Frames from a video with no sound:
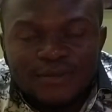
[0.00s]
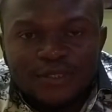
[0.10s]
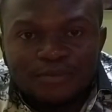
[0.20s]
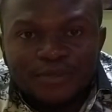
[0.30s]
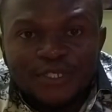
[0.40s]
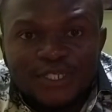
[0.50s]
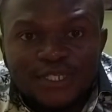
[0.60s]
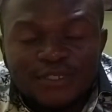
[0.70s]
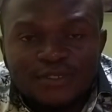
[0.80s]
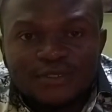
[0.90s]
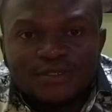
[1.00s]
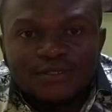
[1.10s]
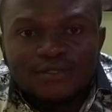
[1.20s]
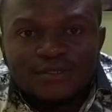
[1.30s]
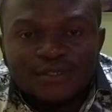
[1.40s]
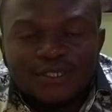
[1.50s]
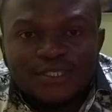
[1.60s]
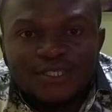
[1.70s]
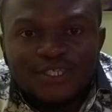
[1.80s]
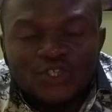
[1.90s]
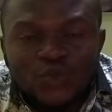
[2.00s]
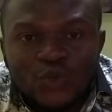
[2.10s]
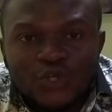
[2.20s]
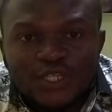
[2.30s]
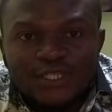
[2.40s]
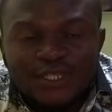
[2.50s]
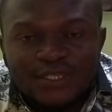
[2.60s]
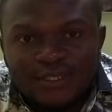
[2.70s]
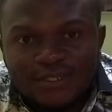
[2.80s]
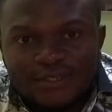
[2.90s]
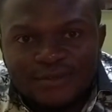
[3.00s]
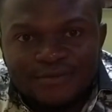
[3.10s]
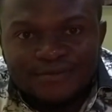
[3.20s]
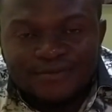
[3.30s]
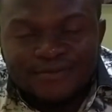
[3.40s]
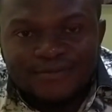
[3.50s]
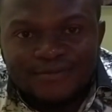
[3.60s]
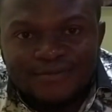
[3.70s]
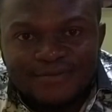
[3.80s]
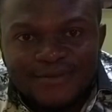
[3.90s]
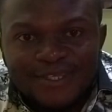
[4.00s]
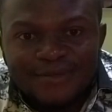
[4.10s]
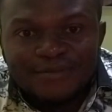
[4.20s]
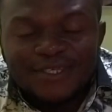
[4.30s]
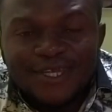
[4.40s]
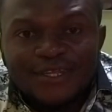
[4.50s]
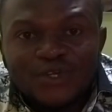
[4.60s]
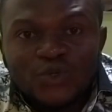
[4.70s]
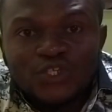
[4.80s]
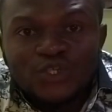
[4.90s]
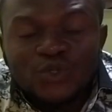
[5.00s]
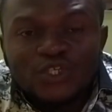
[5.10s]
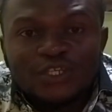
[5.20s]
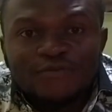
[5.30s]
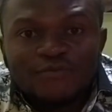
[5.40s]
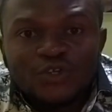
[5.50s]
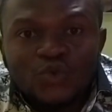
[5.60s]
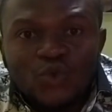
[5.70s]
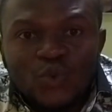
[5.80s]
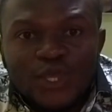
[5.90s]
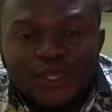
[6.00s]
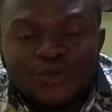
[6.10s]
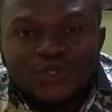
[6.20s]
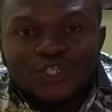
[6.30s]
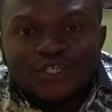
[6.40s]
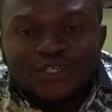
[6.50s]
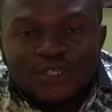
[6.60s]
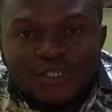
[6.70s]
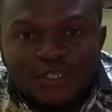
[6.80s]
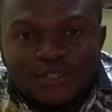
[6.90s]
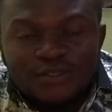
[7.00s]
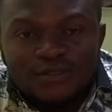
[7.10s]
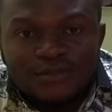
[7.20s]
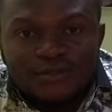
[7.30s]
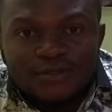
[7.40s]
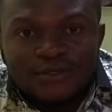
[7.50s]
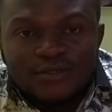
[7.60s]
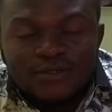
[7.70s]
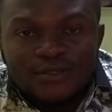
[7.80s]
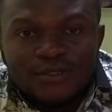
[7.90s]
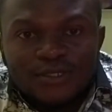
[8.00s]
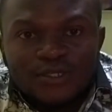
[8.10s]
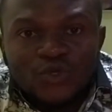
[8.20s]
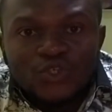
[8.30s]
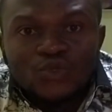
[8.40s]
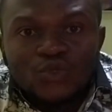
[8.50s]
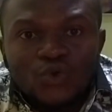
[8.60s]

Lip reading: The patient is disorientated. It means that he or she doesn't even know where he or she is. He doesn't